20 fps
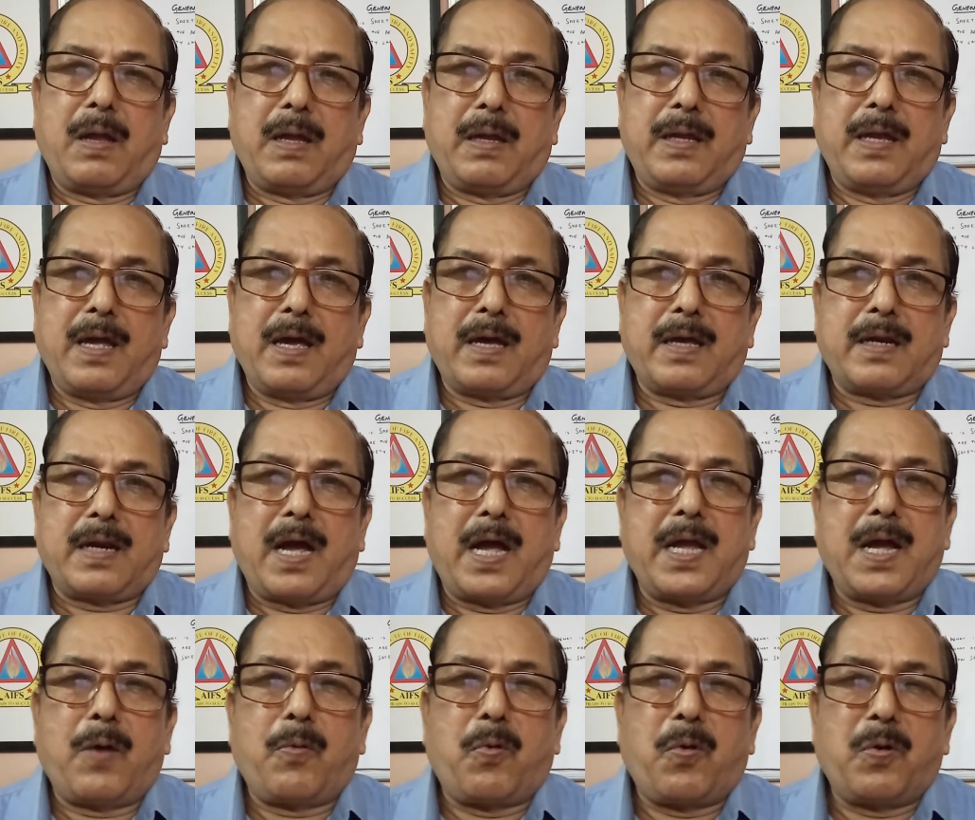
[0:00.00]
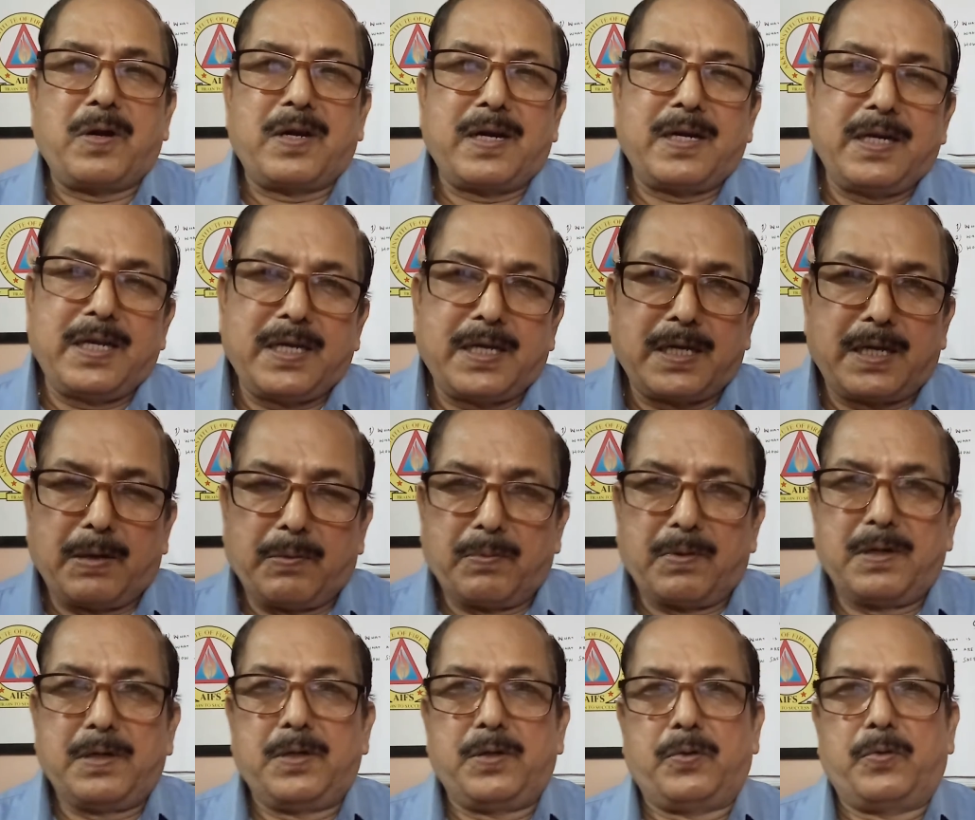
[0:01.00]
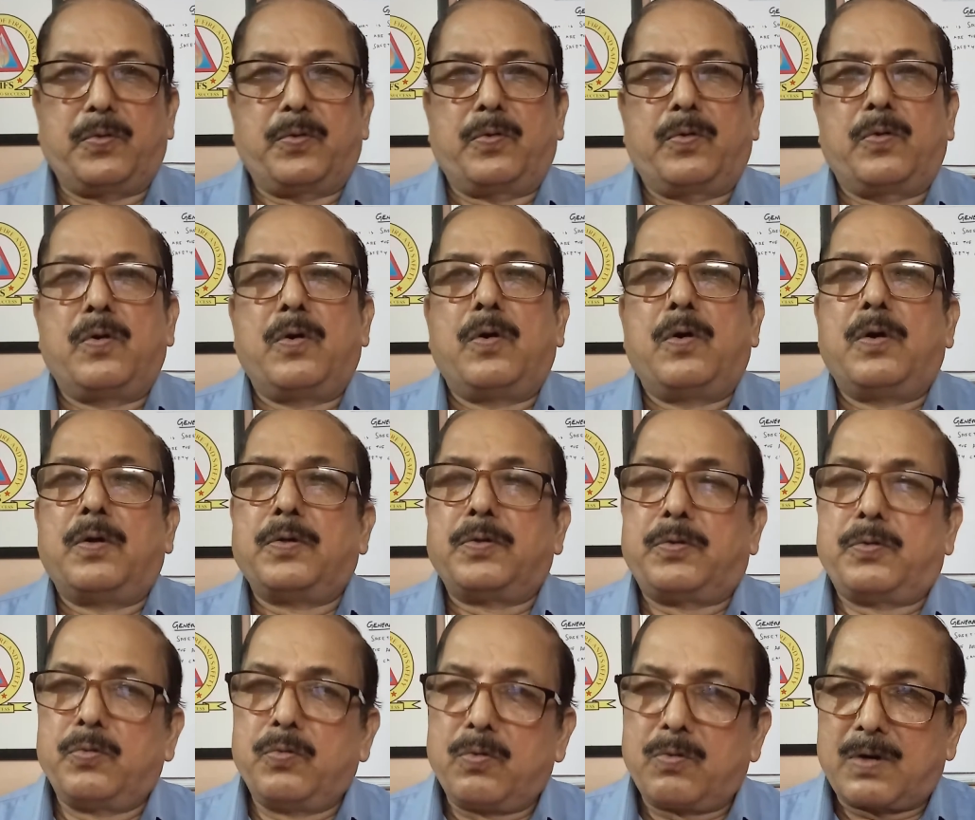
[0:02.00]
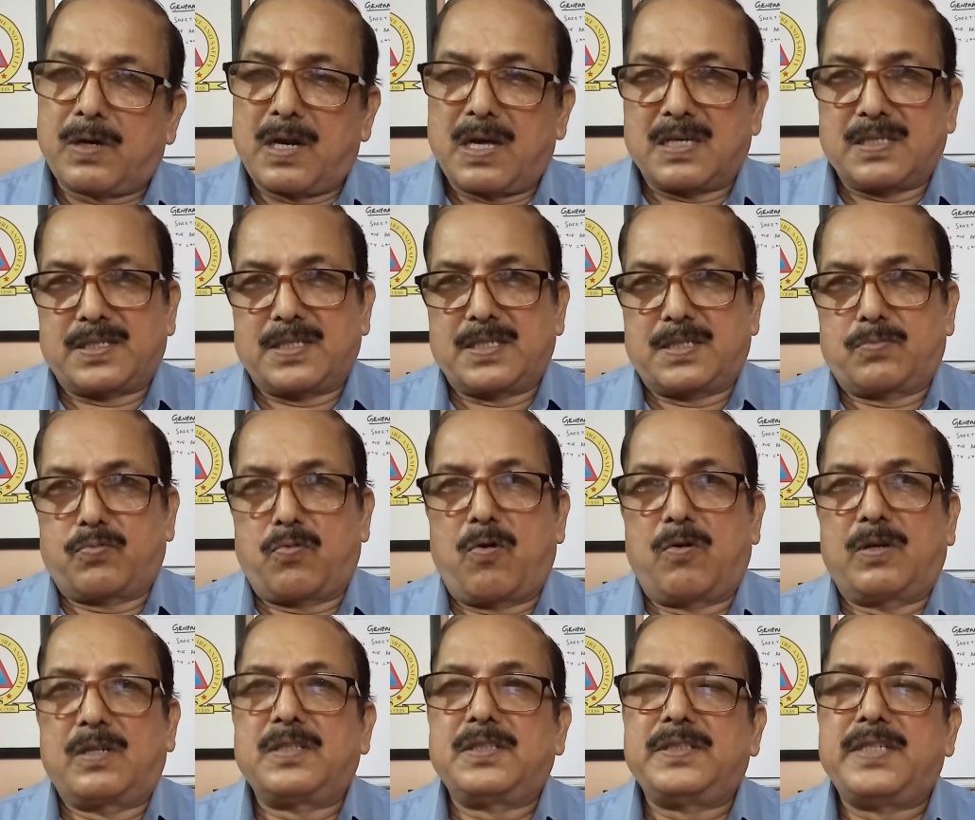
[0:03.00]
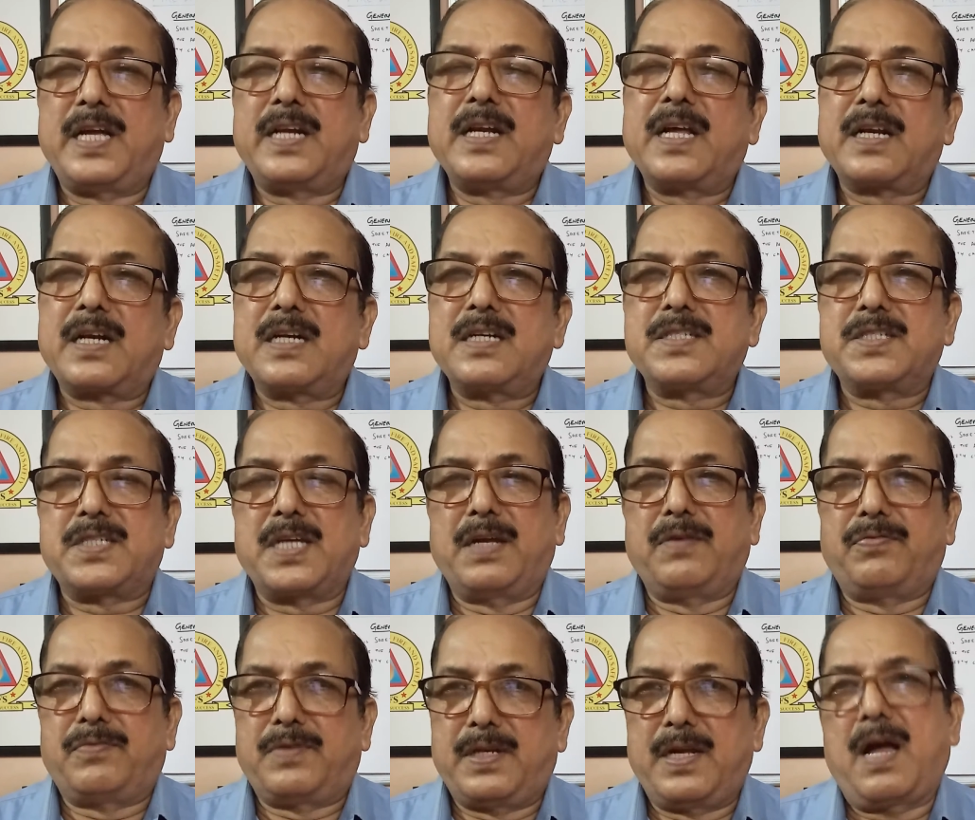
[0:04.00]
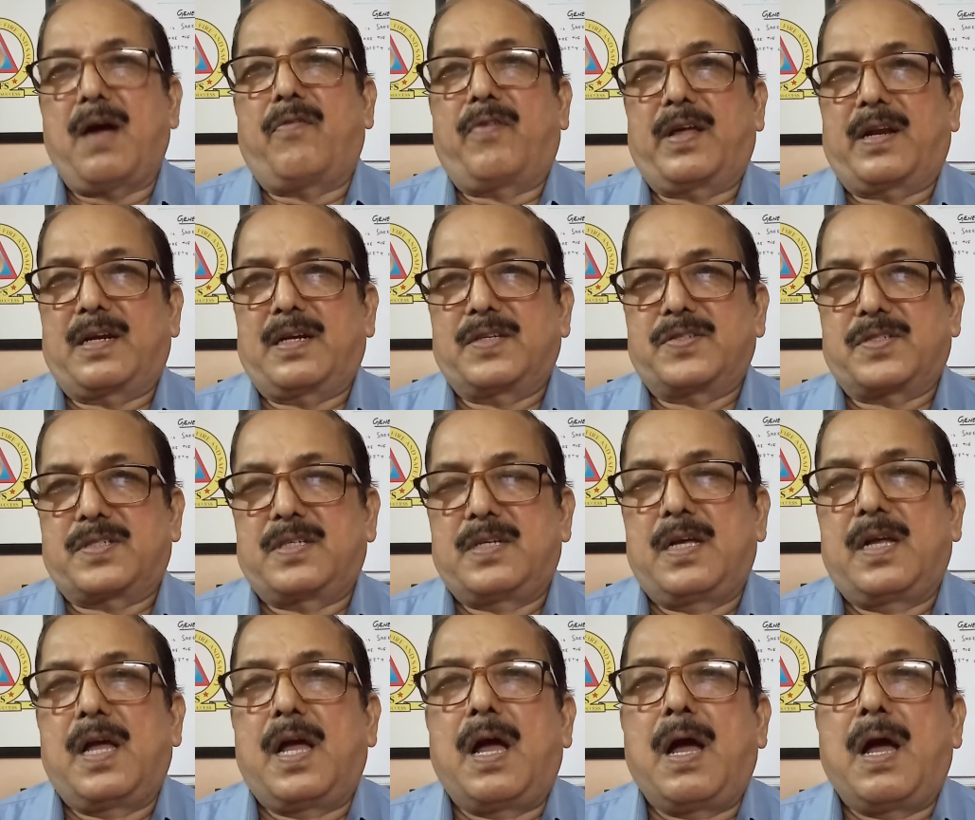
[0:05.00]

Here I have already given you two classes on general safety awareness.